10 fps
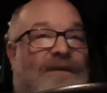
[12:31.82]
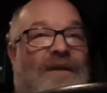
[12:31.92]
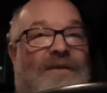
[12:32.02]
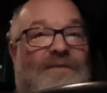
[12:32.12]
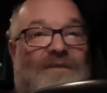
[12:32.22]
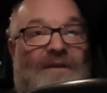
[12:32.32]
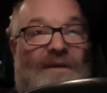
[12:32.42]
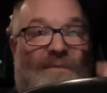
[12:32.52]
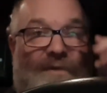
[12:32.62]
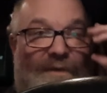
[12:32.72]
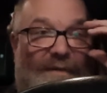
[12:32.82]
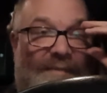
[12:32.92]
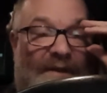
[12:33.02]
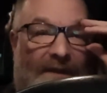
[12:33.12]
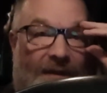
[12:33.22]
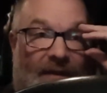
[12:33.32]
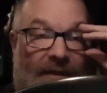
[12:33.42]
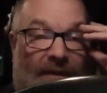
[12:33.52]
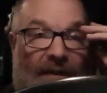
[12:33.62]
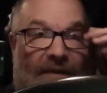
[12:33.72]
I don't think I'm going to be
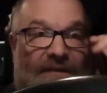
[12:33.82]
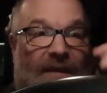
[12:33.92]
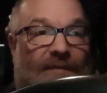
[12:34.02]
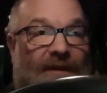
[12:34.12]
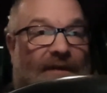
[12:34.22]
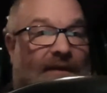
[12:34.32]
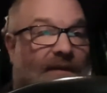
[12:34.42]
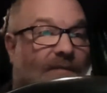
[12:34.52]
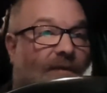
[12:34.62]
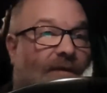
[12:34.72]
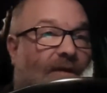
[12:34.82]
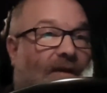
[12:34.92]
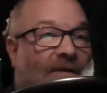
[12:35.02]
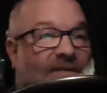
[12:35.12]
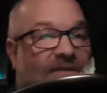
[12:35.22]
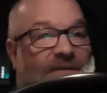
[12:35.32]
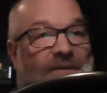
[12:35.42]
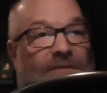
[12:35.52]
accepting any more calls.